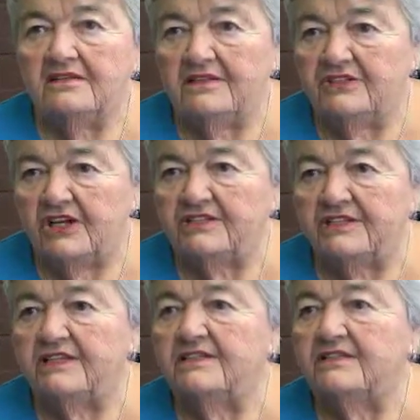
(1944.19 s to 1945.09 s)
the
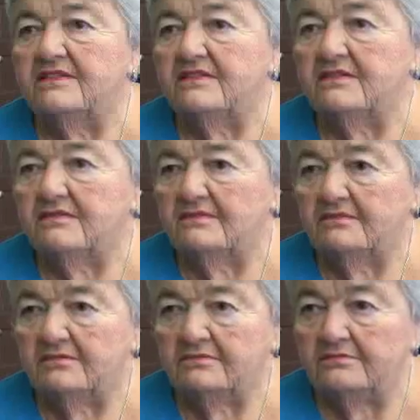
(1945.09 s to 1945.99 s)
justice
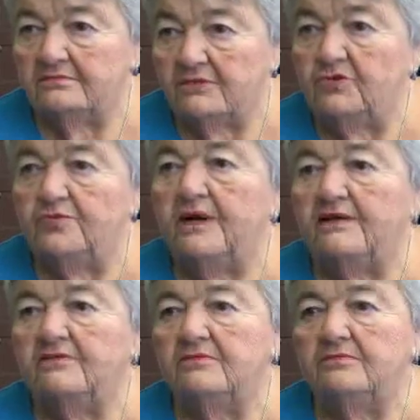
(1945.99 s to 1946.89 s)
movement,
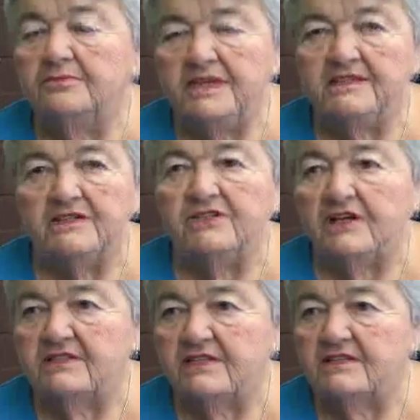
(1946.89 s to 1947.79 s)
peace and
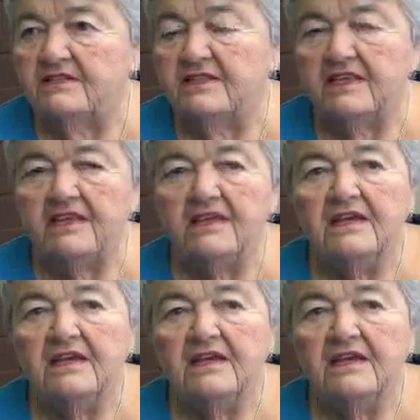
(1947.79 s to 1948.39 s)
justice, the